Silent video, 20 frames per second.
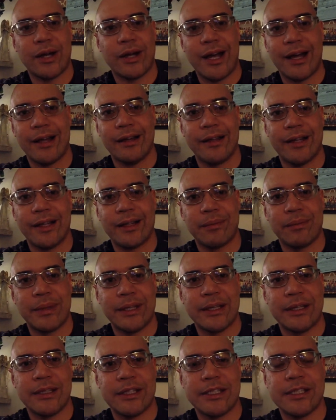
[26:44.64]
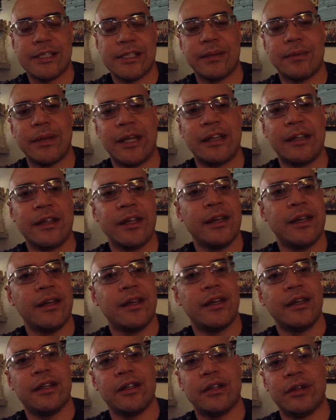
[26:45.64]
I like being in the gym, and
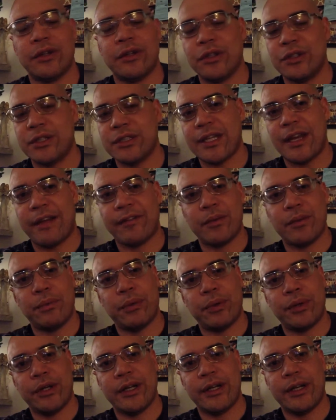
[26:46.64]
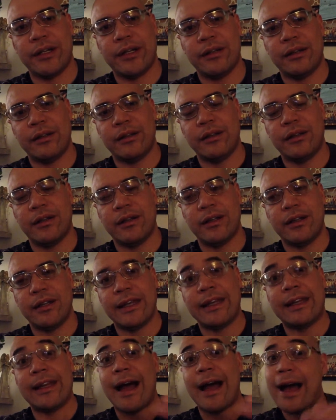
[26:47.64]
you just have to put in,
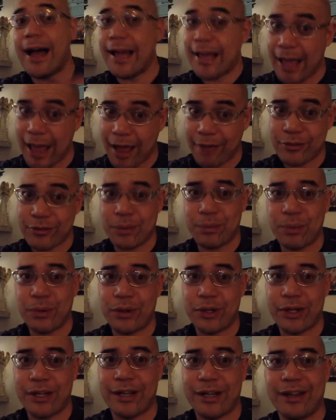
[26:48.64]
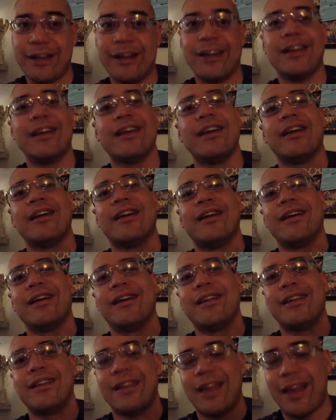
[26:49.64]
and I have to put in
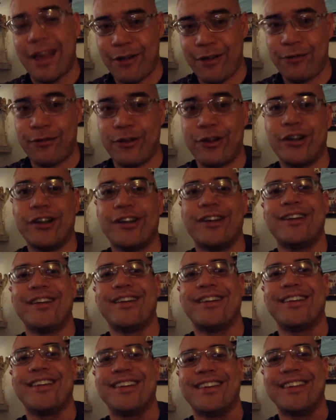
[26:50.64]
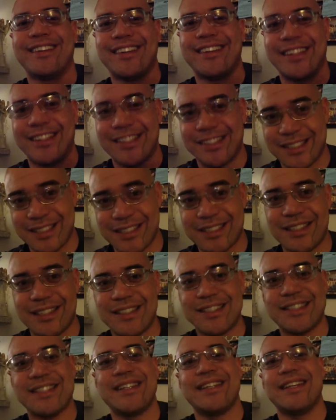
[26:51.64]
the effort, the
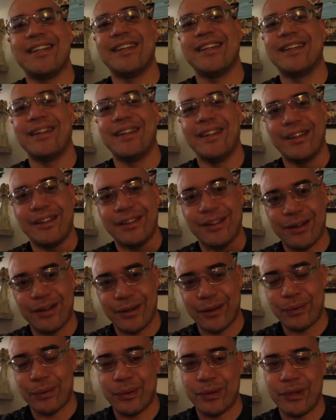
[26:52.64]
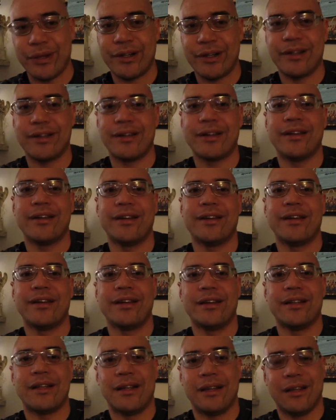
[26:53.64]
consistency, the hard work,
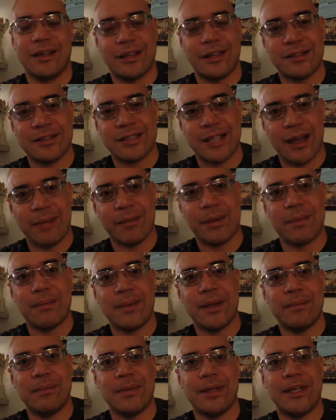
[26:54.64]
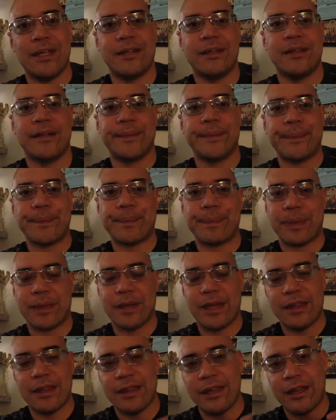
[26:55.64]
the time commitment,
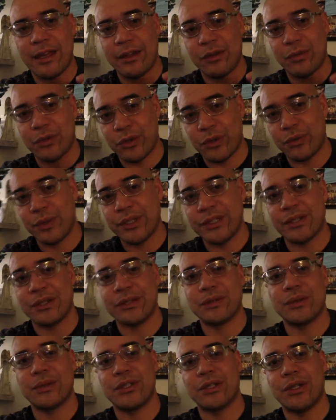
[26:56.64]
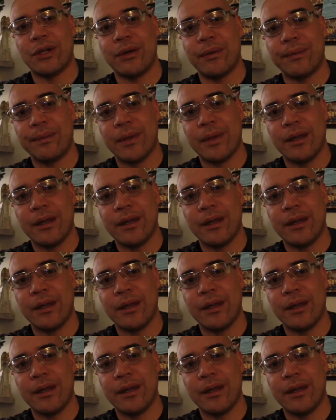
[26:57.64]
and then the results will show.